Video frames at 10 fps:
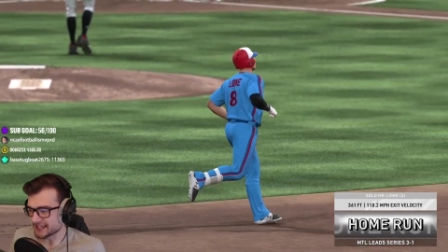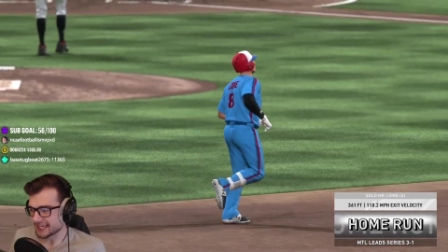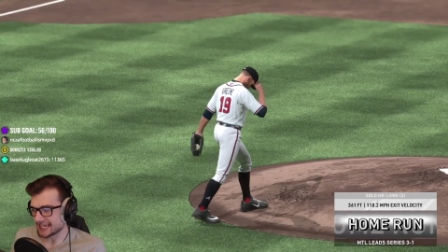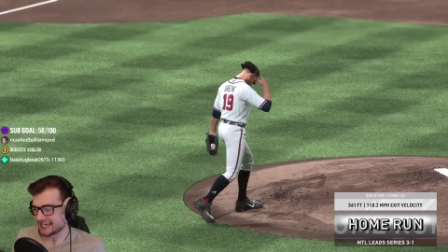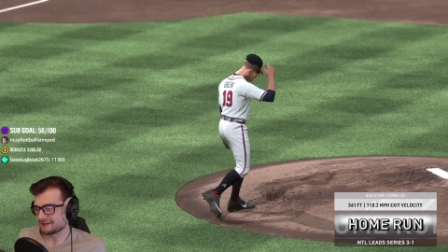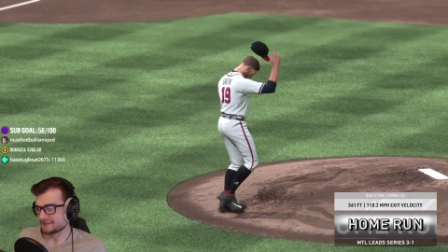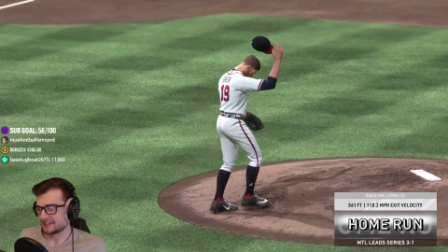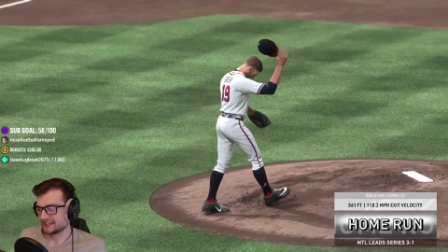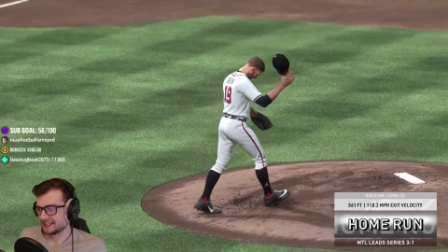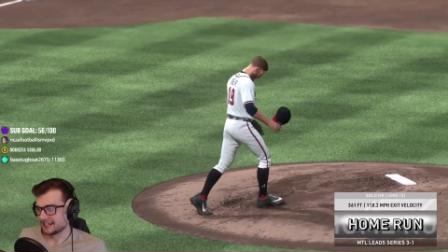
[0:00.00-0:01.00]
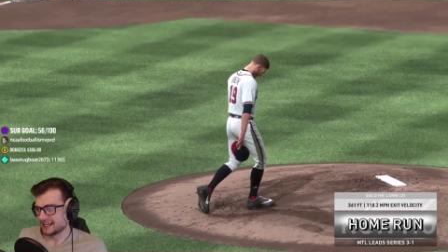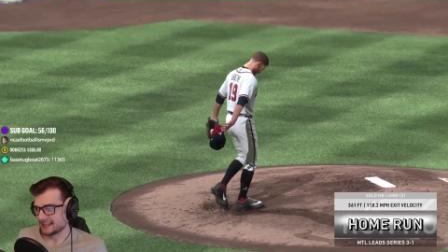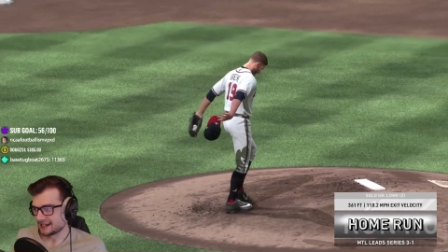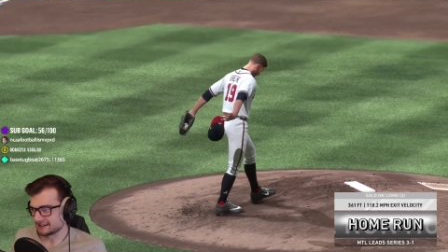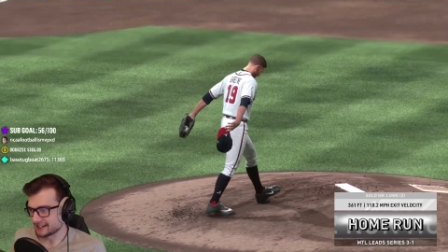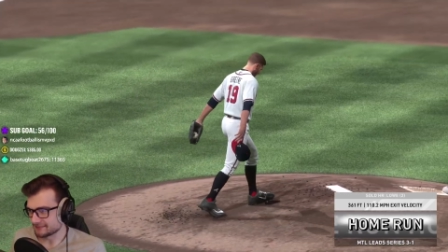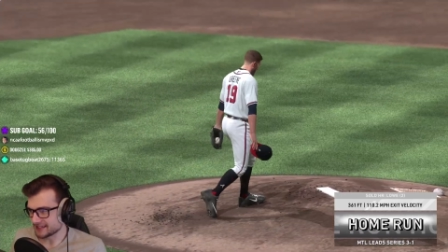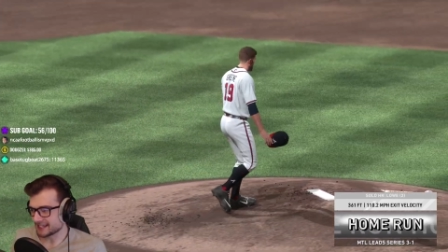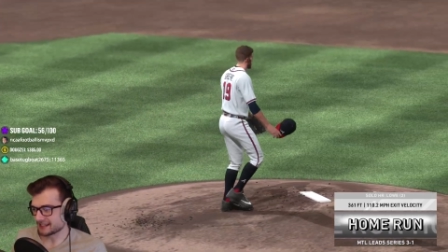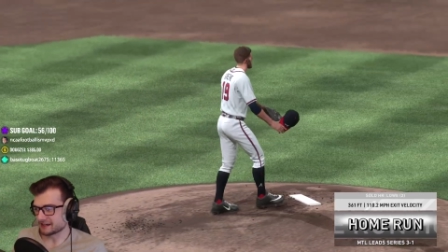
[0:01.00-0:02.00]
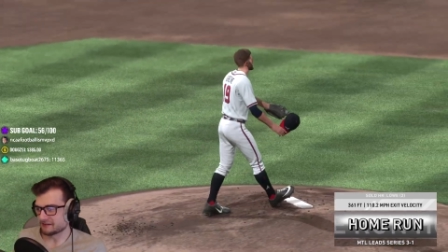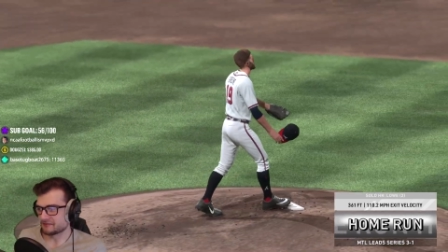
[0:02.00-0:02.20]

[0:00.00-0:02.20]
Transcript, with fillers: the game. And that'll now make it a